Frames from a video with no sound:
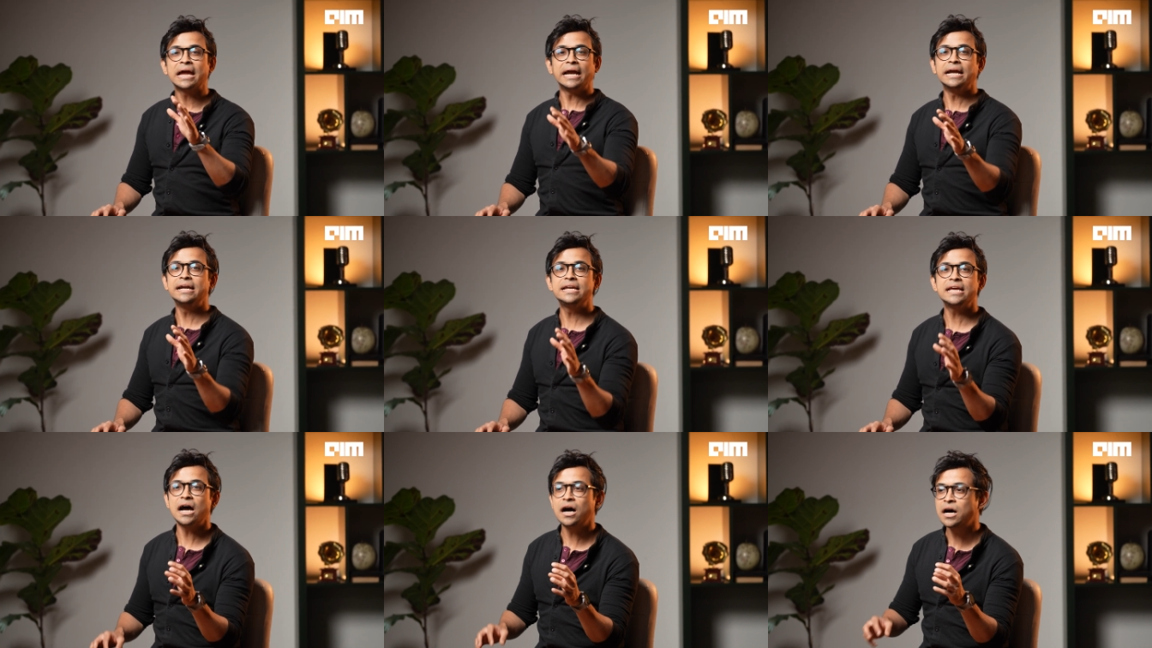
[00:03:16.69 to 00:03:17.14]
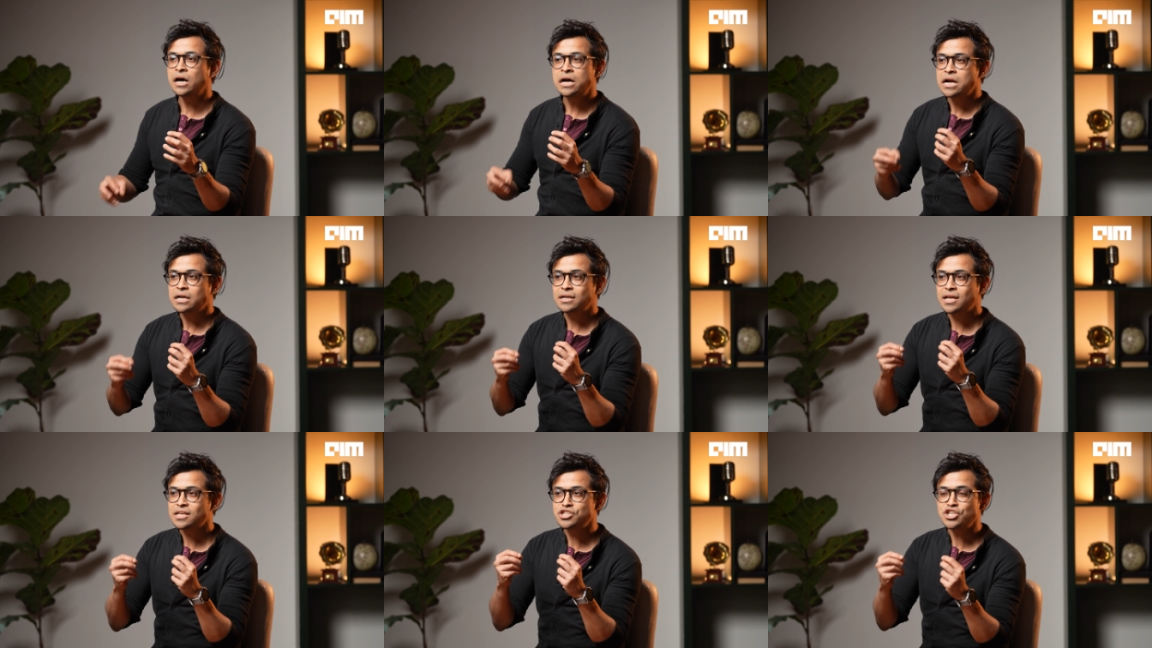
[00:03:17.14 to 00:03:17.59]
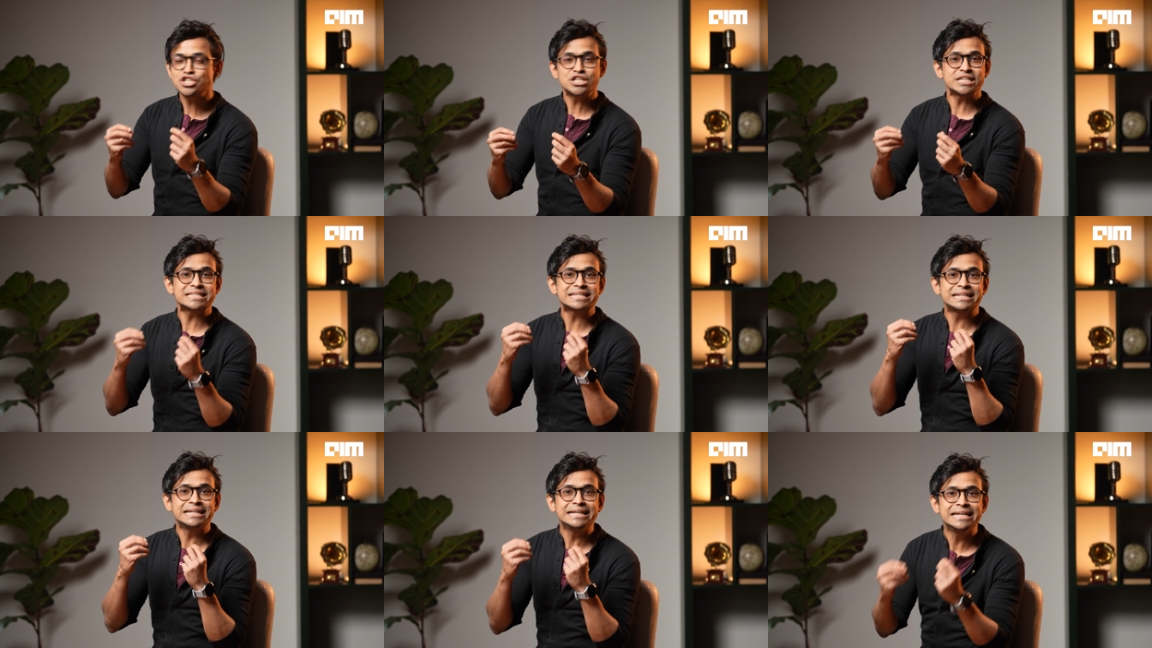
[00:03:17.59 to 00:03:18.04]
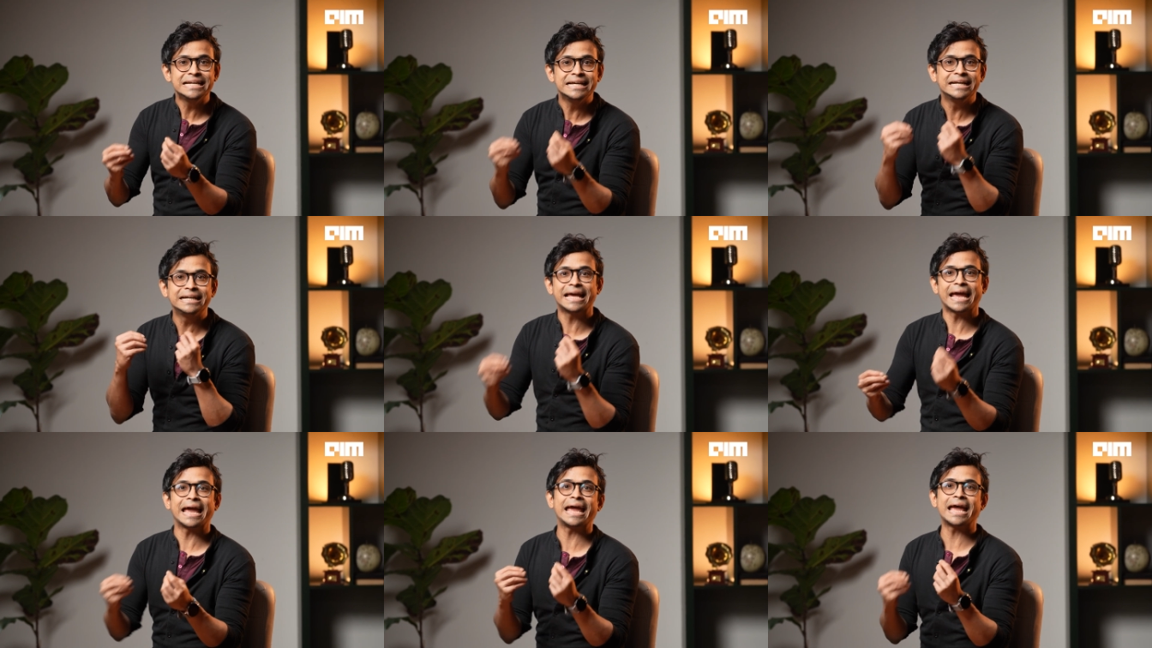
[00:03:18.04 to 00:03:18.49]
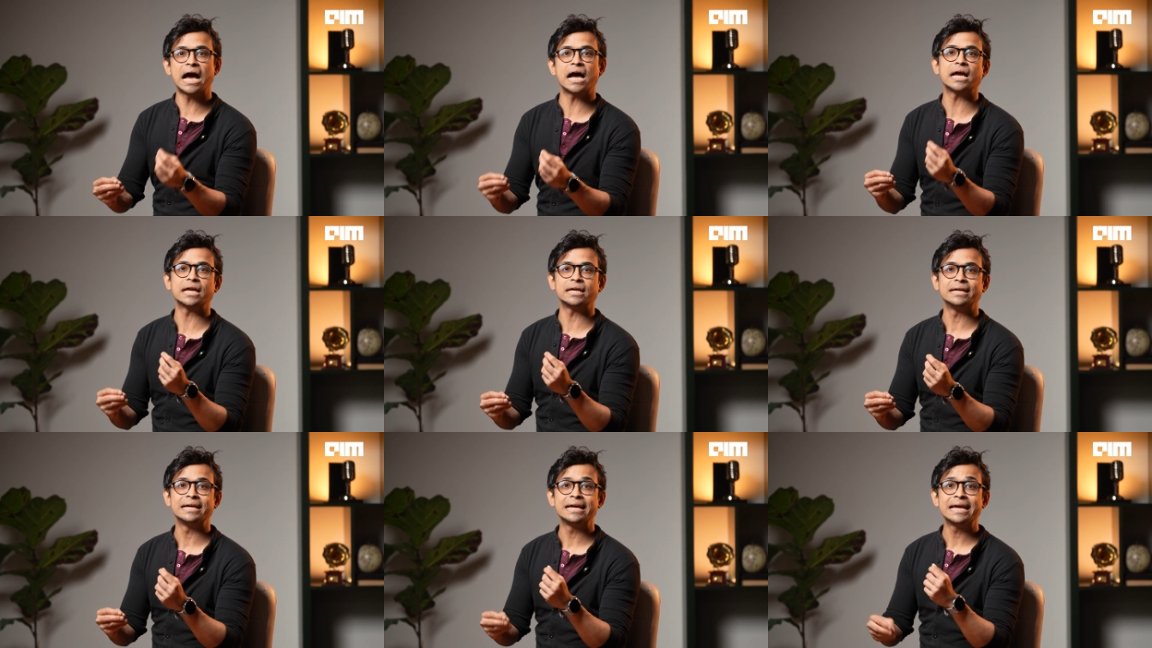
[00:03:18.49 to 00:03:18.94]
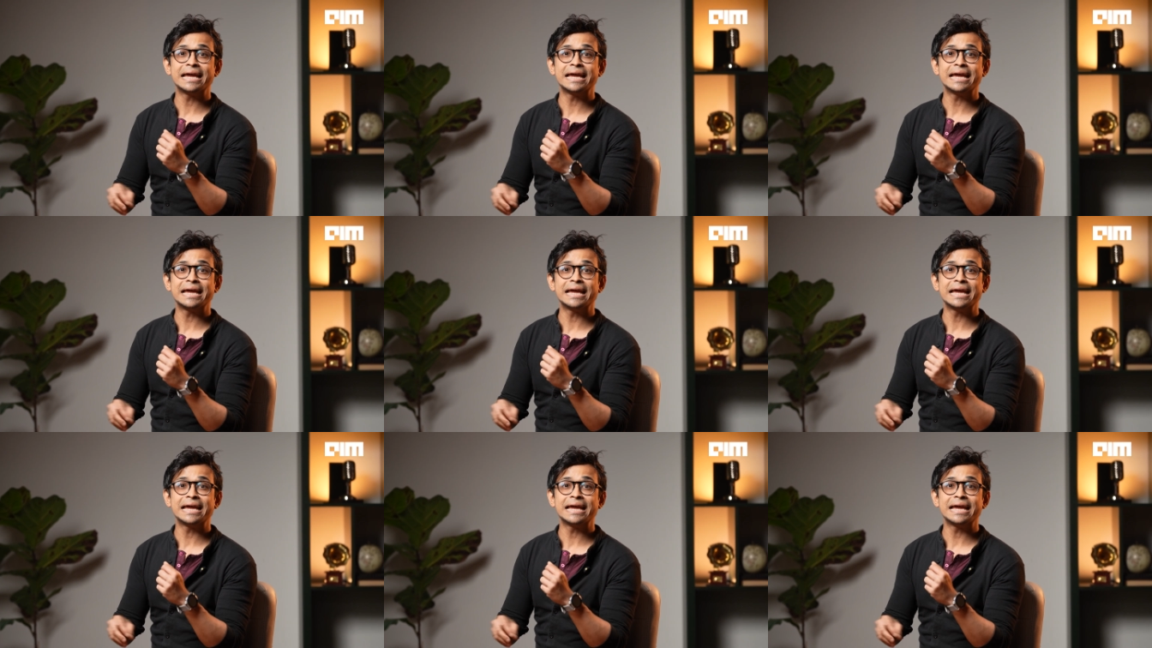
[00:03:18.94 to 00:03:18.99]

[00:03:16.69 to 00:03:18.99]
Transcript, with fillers: India doesn't just need AI.